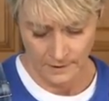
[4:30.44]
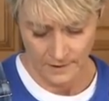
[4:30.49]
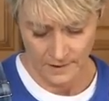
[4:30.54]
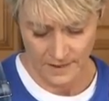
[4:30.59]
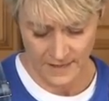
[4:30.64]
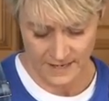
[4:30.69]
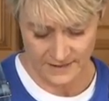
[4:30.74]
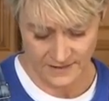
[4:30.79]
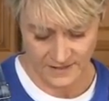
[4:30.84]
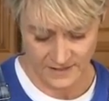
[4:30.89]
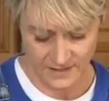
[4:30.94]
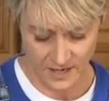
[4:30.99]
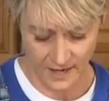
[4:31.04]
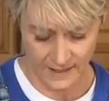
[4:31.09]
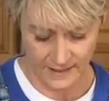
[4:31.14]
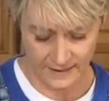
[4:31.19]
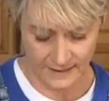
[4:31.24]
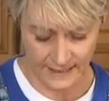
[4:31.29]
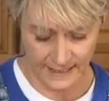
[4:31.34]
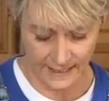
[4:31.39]
this
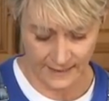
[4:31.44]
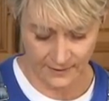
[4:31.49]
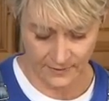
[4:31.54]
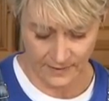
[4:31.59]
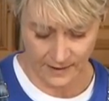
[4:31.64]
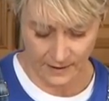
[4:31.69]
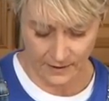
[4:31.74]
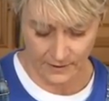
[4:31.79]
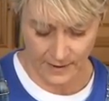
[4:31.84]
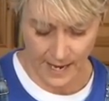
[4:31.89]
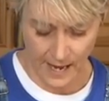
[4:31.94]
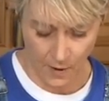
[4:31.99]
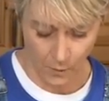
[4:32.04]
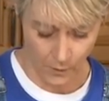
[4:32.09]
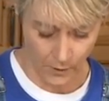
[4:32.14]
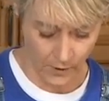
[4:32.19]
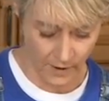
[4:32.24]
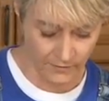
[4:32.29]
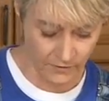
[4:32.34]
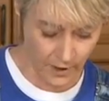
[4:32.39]
tightly in there. Now,
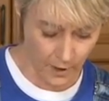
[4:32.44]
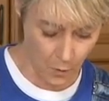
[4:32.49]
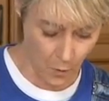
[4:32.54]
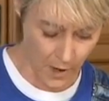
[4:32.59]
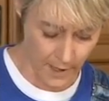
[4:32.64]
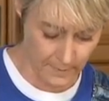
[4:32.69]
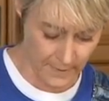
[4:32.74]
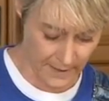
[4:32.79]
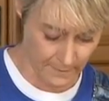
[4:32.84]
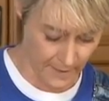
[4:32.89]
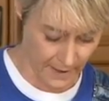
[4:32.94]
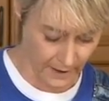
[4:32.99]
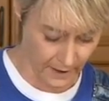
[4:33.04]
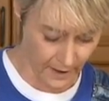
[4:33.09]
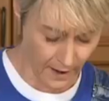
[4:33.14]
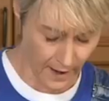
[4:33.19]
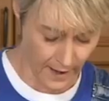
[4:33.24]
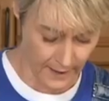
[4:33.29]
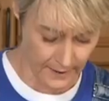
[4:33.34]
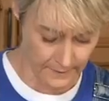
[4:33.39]
wherever I want to make my
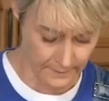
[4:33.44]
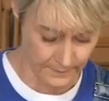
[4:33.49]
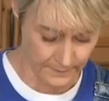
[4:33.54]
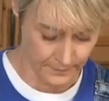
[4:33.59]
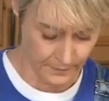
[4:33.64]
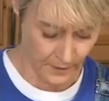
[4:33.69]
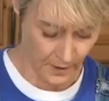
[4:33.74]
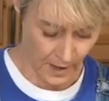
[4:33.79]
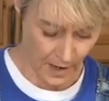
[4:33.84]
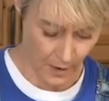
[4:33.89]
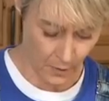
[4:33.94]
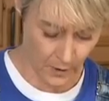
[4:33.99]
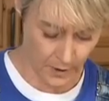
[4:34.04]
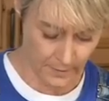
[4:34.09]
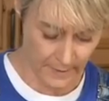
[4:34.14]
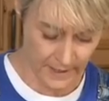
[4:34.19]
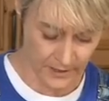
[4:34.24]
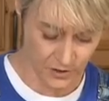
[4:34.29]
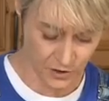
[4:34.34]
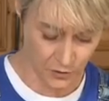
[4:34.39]
cut, I want
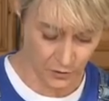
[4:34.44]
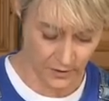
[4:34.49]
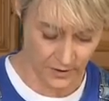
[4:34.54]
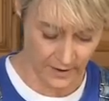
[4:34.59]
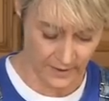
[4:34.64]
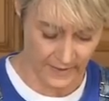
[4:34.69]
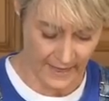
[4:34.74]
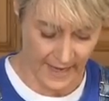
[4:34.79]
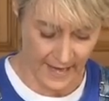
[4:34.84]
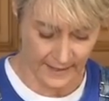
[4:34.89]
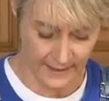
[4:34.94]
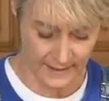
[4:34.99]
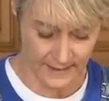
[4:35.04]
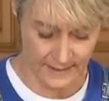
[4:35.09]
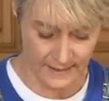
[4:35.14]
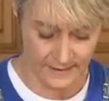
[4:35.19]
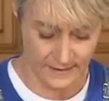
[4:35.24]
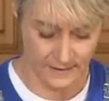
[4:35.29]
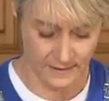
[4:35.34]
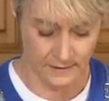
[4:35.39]
to make sure that that
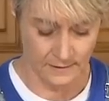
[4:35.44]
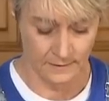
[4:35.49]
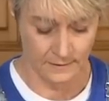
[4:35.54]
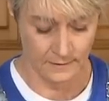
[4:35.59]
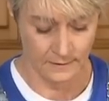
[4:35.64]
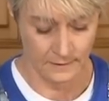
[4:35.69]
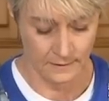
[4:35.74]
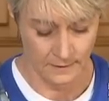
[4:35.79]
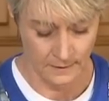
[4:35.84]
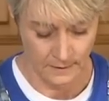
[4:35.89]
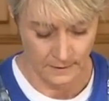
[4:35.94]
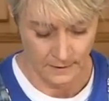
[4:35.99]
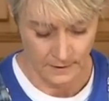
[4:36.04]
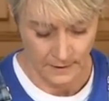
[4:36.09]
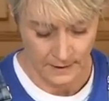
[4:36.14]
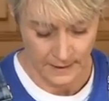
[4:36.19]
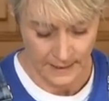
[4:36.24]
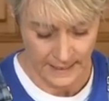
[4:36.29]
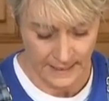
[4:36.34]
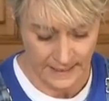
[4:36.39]
is
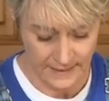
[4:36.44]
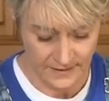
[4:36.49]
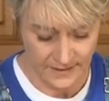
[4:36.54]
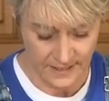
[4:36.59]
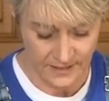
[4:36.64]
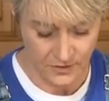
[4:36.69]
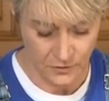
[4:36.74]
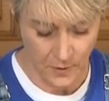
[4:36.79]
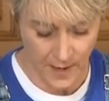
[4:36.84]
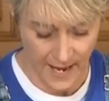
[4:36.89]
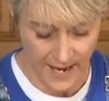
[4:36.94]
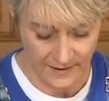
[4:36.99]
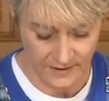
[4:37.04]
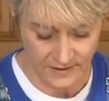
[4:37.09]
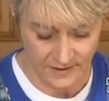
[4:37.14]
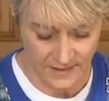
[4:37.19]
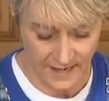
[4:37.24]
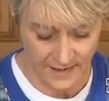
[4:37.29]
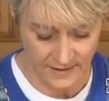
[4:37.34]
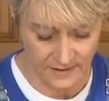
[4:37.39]
easy to
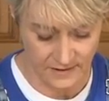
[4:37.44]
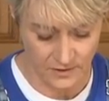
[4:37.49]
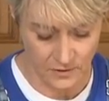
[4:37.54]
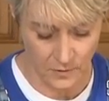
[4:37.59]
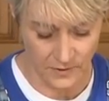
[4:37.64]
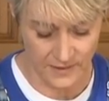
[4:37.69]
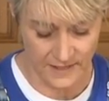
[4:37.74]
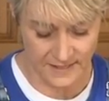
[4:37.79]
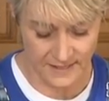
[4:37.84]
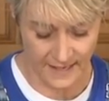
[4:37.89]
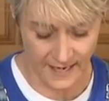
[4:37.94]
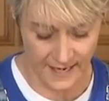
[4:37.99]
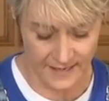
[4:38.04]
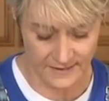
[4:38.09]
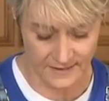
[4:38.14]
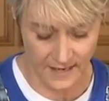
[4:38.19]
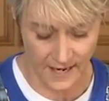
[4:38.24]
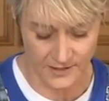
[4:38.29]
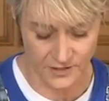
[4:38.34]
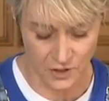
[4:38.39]
access. So in this
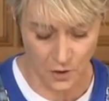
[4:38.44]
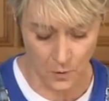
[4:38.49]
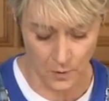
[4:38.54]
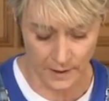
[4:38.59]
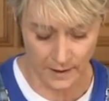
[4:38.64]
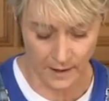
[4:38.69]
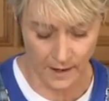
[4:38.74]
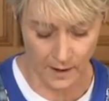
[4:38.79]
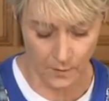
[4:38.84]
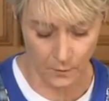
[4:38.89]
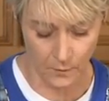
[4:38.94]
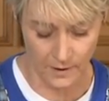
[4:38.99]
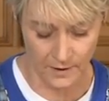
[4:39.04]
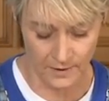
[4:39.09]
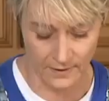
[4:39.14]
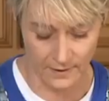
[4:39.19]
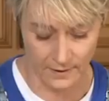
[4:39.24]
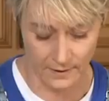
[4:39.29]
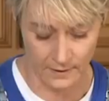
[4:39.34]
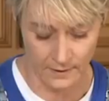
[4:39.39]
case, I don't want to cut
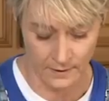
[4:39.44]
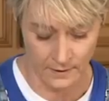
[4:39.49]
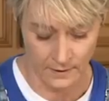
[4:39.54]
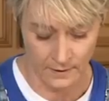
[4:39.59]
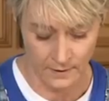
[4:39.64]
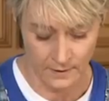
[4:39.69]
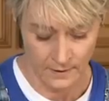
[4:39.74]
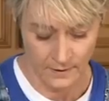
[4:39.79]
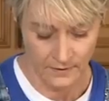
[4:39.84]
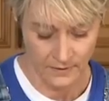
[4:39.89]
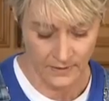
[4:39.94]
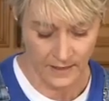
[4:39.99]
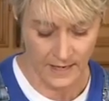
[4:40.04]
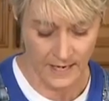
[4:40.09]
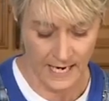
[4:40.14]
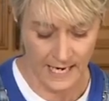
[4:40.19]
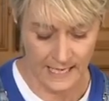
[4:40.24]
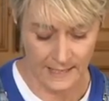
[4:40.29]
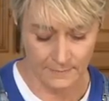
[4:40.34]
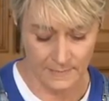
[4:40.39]
where the, the
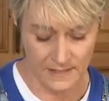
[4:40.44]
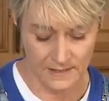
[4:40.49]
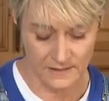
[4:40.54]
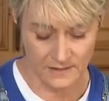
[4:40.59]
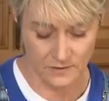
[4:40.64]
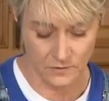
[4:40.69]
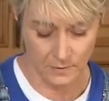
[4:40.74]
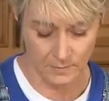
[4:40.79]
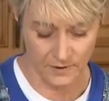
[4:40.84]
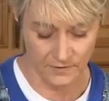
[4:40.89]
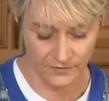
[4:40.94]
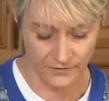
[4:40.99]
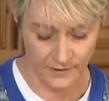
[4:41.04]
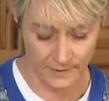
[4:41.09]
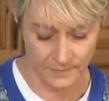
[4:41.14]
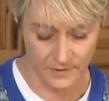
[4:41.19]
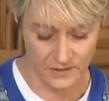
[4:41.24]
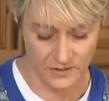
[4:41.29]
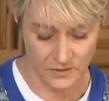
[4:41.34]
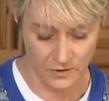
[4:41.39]
name is, so I'm going to
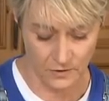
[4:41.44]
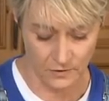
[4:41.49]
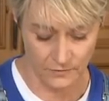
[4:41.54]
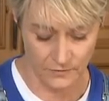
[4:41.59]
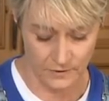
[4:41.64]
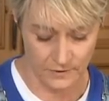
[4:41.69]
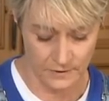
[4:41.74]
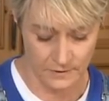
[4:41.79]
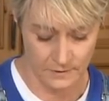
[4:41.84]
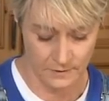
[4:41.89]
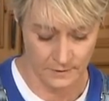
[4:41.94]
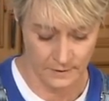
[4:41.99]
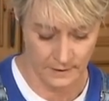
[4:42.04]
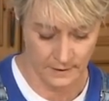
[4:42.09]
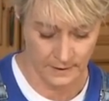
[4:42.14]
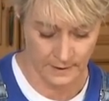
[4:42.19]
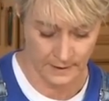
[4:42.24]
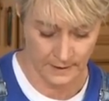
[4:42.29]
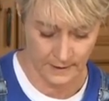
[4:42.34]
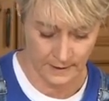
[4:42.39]
flip this over.
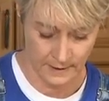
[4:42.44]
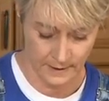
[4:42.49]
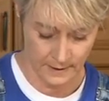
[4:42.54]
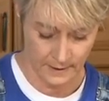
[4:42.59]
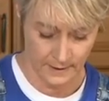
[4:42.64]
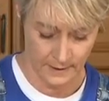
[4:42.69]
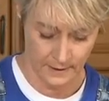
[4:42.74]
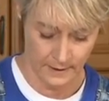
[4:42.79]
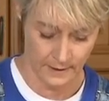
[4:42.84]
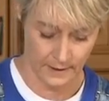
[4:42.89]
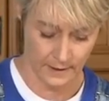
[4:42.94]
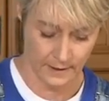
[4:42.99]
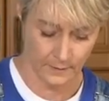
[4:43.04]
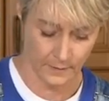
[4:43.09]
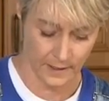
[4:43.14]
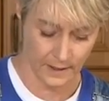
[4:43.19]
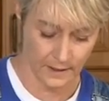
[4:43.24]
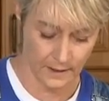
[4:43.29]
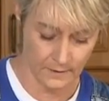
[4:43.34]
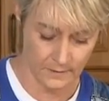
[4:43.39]
There
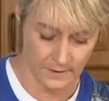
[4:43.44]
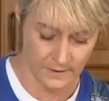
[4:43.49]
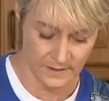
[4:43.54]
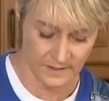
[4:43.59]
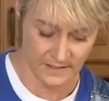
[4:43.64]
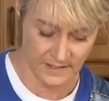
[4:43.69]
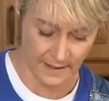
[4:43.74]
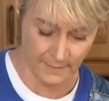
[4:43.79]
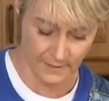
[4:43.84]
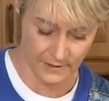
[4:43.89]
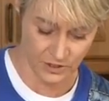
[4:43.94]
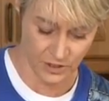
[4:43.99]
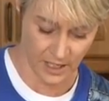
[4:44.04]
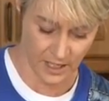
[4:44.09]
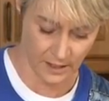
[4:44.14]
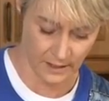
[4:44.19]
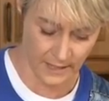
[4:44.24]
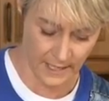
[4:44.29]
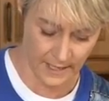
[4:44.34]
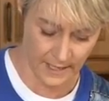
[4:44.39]
we go. Set my channel